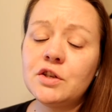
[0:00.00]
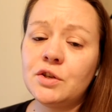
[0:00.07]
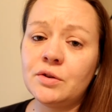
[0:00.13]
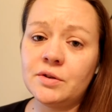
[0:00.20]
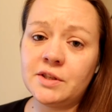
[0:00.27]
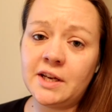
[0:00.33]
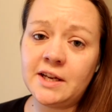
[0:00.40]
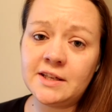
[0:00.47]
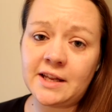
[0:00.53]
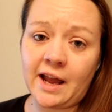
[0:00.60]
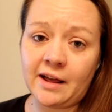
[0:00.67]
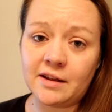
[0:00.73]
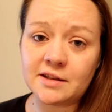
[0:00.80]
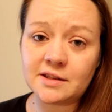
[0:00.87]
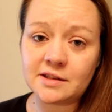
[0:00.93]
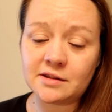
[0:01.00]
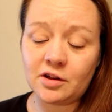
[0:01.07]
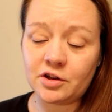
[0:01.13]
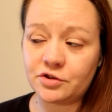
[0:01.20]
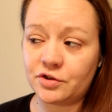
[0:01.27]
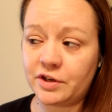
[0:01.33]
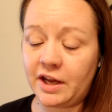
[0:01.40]
Tuesday is Alice's
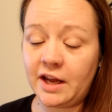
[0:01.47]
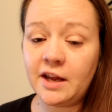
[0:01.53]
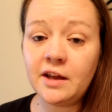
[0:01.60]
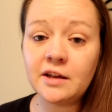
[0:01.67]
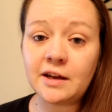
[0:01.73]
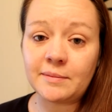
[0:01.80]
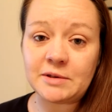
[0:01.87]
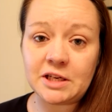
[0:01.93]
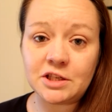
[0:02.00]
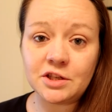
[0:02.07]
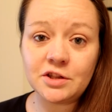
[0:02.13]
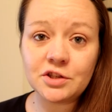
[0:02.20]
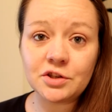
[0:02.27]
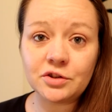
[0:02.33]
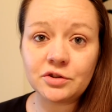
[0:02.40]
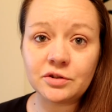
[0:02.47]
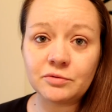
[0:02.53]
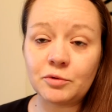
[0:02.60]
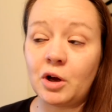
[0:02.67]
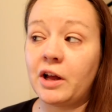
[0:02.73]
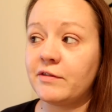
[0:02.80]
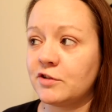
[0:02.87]
laundry day. I'm teaching the
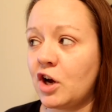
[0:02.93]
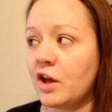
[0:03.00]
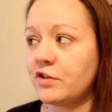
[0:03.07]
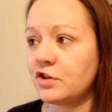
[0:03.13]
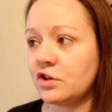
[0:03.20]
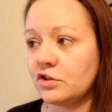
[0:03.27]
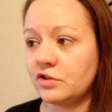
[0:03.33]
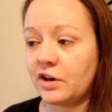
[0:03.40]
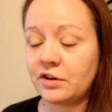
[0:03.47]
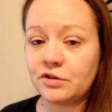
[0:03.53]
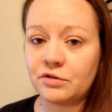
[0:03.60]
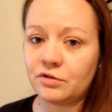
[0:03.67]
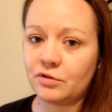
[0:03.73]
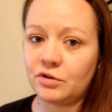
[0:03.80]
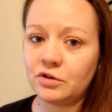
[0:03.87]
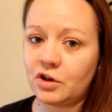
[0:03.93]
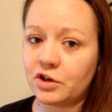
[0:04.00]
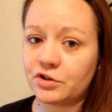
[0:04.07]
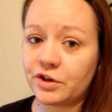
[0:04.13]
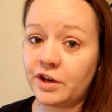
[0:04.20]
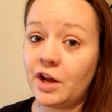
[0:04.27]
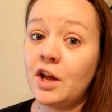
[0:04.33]
children, well I've taught the children how to do their own
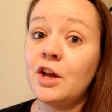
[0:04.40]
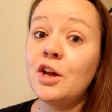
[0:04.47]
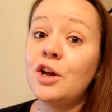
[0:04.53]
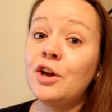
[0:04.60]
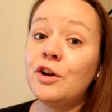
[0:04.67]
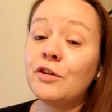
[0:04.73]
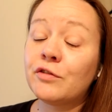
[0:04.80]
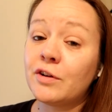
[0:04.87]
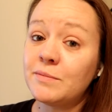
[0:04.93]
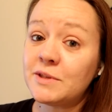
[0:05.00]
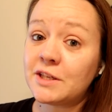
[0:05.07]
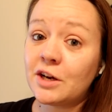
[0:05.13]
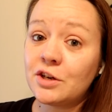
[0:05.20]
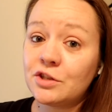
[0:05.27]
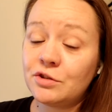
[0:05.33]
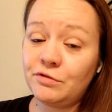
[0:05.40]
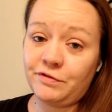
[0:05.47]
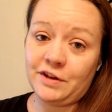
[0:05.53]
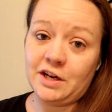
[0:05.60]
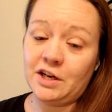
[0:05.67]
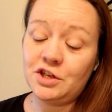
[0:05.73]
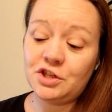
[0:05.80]
laundry from start to
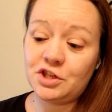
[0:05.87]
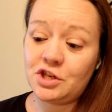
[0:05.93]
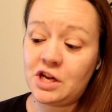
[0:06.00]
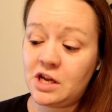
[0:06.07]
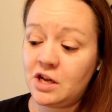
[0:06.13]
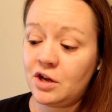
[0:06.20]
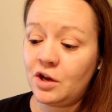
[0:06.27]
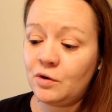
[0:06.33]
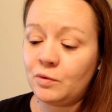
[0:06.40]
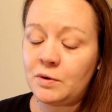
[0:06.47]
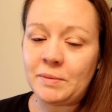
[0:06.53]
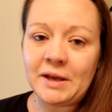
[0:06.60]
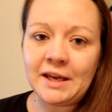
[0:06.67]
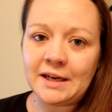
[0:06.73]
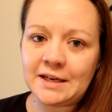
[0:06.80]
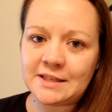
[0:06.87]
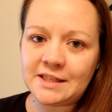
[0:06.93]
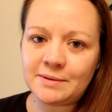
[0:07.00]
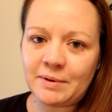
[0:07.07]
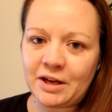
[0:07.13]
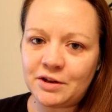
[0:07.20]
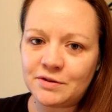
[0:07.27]
finish. We make it
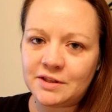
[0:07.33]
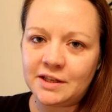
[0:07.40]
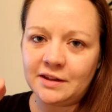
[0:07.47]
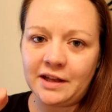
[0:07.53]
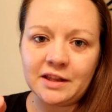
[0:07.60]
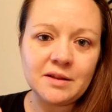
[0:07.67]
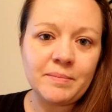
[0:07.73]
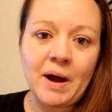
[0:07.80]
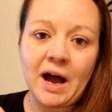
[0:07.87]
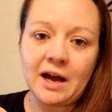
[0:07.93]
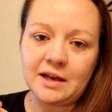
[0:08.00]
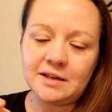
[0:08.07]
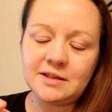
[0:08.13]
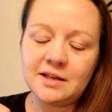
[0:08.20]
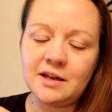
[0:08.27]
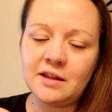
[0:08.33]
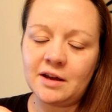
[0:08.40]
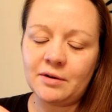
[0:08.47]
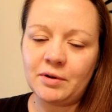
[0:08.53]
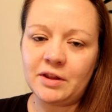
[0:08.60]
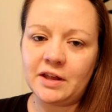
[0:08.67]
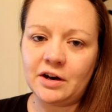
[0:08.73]
easy by using like the pods,
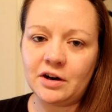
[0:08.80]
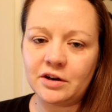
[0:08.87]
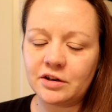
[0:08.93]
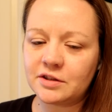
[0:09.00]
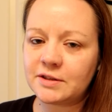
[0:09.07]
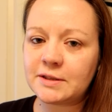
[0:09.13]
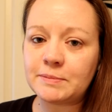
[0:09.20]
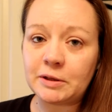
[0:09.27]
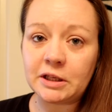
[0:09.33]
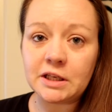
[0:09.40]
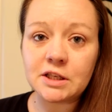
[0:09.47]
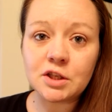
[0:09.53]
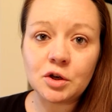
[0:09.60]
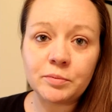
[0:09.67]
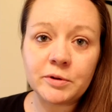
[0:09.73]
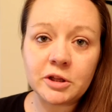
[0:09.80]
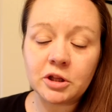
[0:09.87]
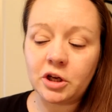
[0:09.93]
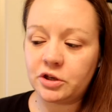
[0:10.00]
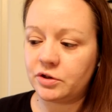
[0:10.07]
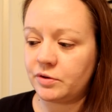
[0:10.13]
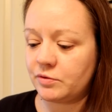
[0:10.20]
that way they aren't spilling soap in the
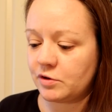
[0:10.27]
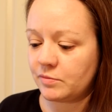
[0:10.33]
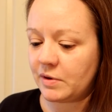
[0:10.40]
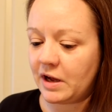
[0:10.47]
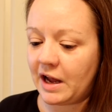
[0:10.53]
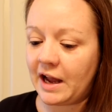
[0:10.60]
laundry room.